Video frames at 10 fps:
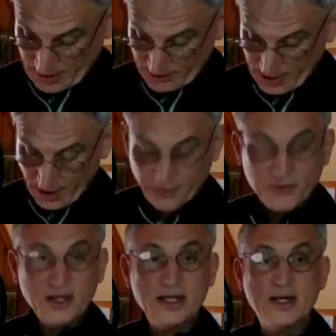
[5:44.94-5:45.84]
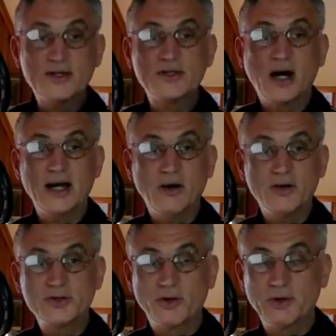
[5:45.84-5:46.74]
The other thing is, I
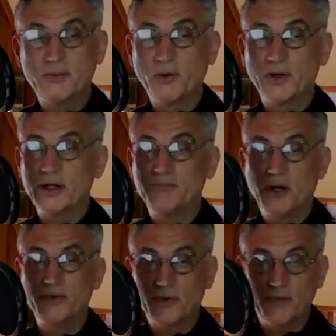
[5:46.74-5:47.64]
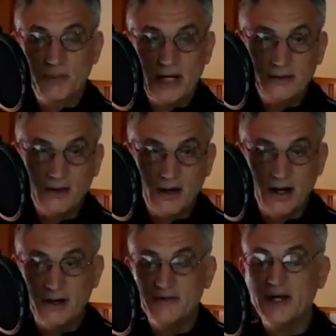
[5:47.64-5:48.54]
also reported both on Penn
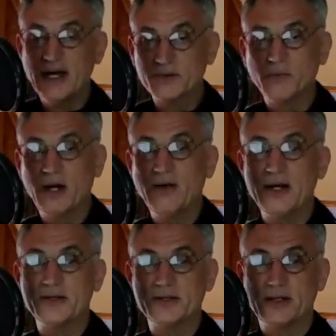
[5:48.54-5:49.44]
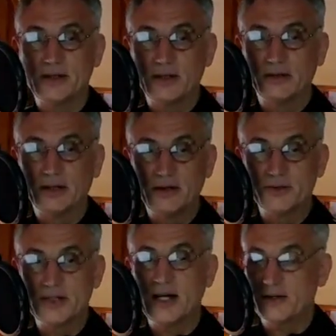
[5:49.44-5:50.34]
Live as well as
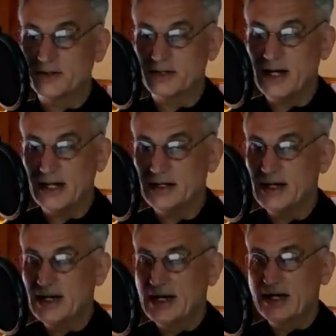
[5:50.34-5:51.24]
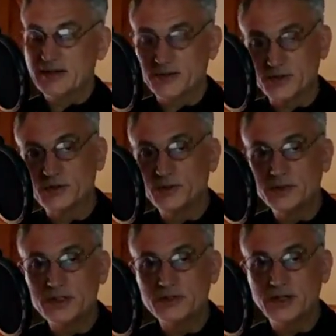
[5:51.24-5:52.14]
Linglestown Gazette that the school
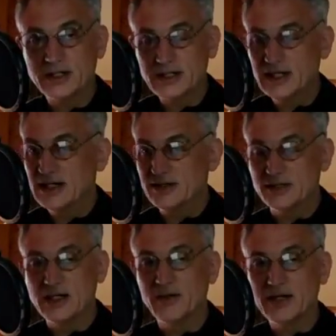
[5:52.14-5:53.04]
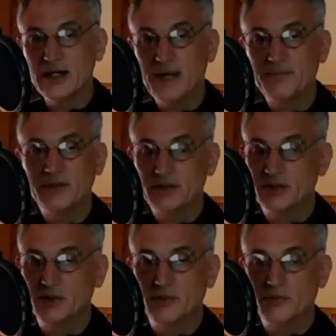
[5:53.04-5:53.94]
district is gearing up
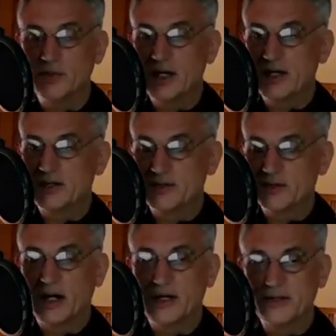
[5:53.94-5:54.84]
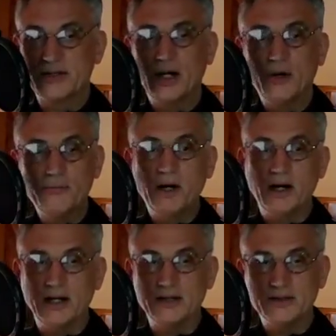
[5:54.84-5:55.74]
to sell
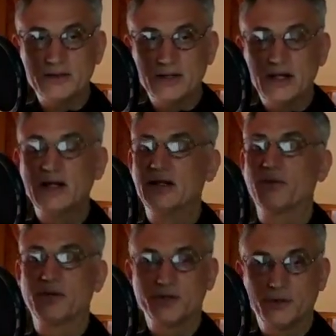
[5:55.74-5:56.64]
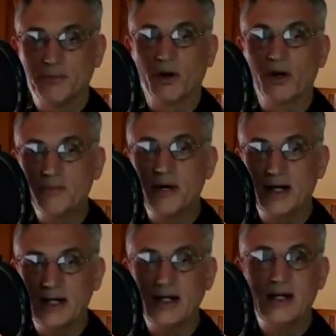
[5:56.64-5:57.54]
bonds. In other words, to borrow
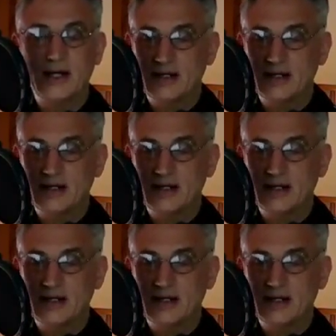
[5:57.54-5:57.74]
money.